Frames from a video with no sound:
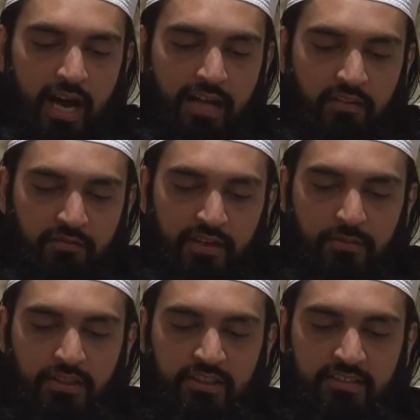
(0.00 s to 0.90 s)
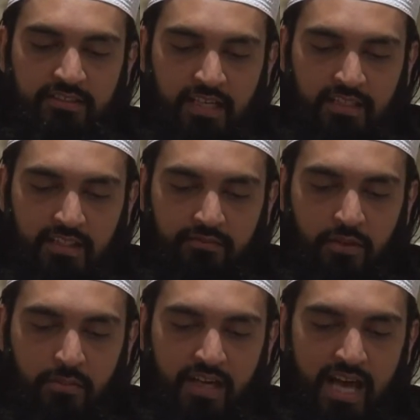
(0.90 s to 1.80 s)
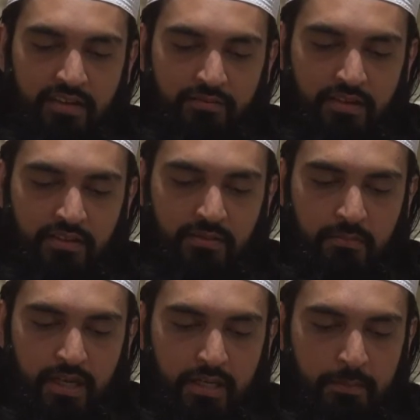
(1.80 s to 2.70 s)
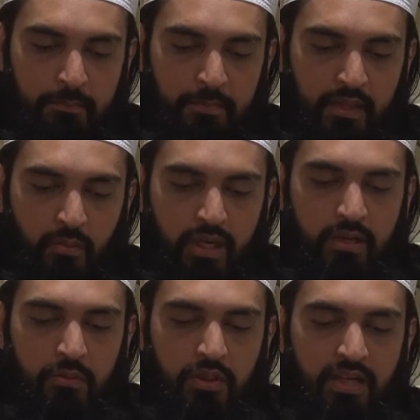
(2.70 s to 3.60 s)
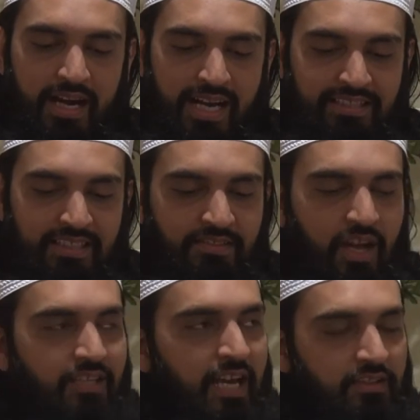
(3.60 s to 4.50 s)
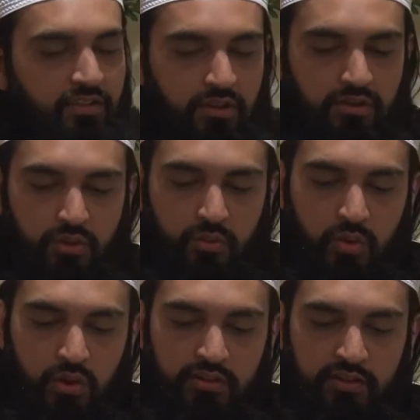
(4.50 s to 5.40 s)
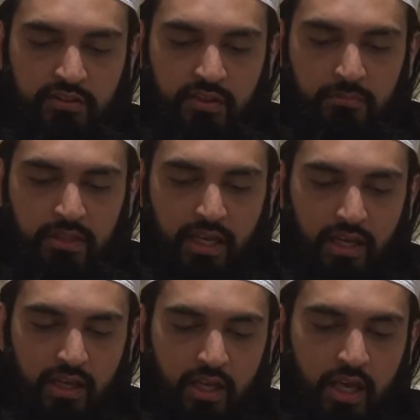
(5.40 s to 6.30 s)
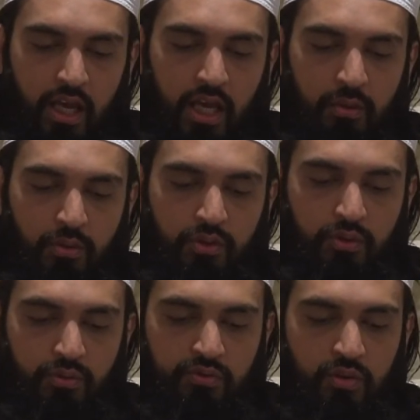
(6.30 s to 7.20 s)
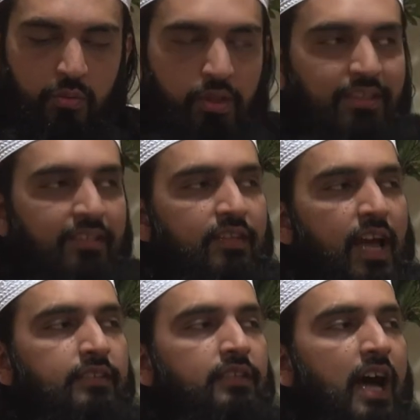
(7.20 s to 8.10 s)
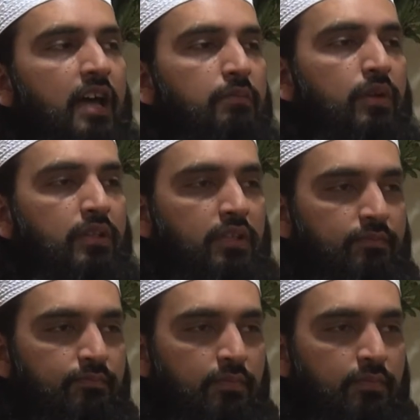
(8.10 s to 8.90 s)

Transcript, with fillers: as if he was descending from an elevated plane. When he would direct his attention towards something, he would do so with his entire body.